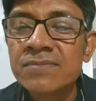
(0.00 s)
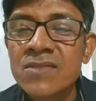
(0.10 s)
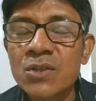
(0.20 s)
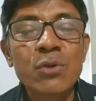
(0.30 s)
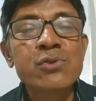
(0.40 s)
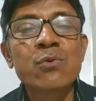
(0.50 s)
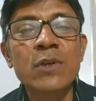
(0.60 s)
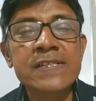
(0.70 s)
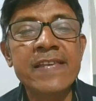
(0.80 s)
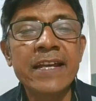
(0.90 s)
No school
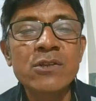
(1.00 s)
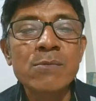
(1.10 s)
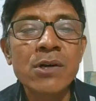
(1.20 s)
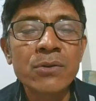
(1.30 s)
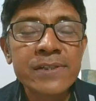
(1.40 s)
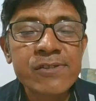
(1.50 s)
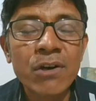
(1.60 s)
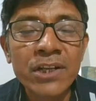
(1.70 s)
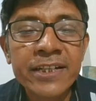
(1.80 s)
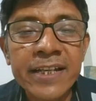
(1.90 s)
is there. Tomorrow is
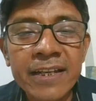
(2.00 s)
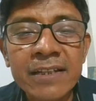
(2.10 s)
holiday.